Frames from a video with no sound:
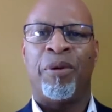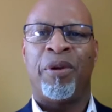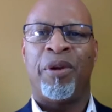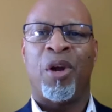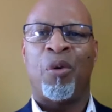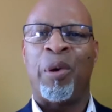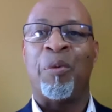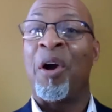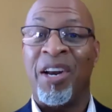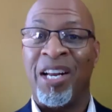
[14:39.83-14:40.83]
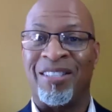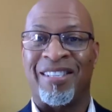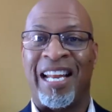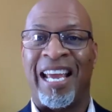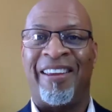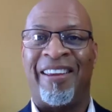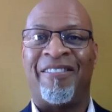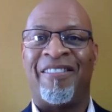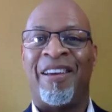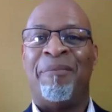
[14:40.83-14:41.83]
you know, we weren't enslaved
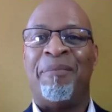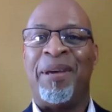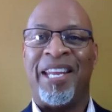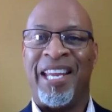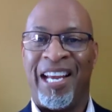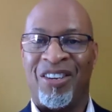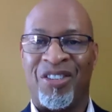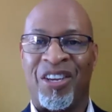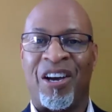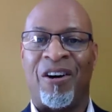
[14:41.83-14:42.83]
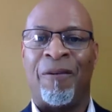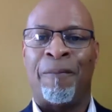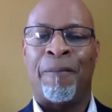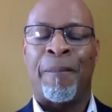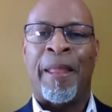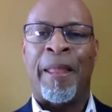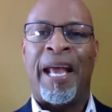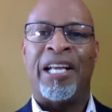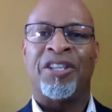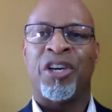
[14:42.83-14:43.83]
many years ago.
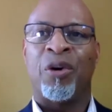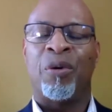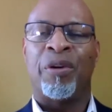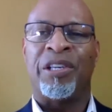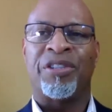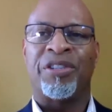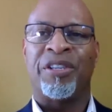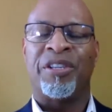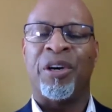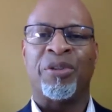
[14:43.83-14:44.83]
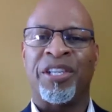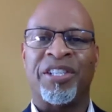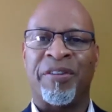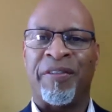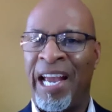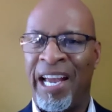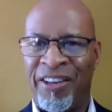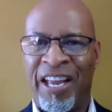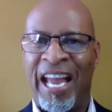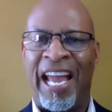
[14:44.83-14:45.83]
And so it's no sense of
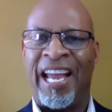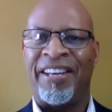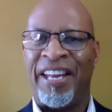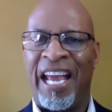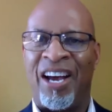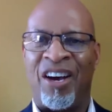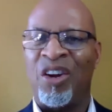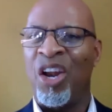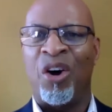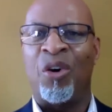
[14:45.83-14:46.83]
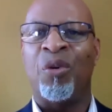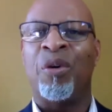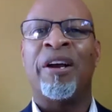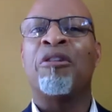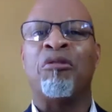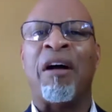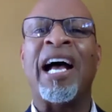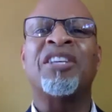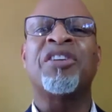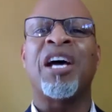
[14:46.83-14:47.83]
hanging your head down low,
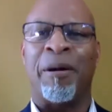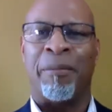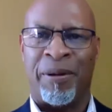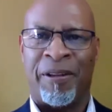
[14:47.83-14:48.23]
rise up